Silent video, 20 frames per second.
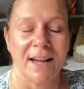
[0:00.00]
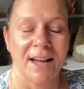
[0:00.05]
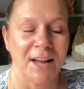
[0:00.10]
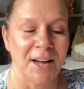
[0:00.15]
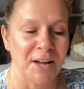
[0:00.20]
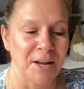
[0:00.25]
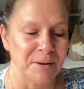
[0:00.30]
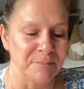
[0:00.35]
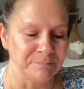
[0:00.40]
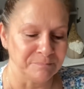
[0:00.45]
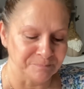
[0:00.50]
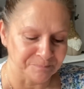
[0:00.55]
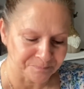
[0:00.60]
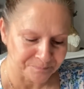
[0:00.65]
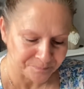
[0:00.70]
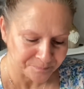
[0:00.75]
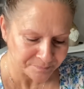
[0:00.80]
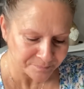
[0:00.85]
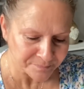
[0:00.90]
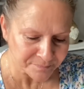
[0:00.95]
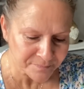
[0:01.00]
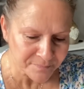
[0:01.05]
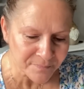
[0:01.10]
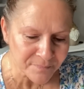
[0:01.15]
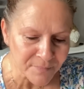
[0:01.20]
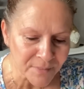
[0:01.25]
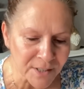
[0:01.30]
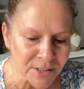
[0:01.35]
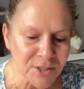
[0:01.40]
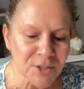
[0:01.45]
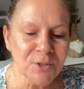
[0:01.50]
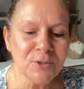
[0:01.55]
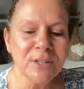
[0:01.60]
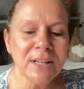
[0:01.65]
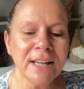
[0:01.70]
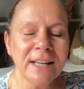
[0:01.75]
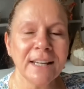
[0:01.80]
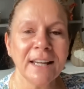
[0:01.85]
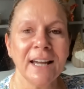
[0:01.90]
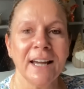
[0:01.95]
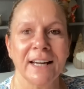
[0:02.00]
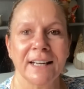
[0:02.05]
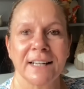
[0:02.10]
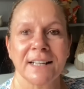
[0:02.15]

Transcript: Do take care,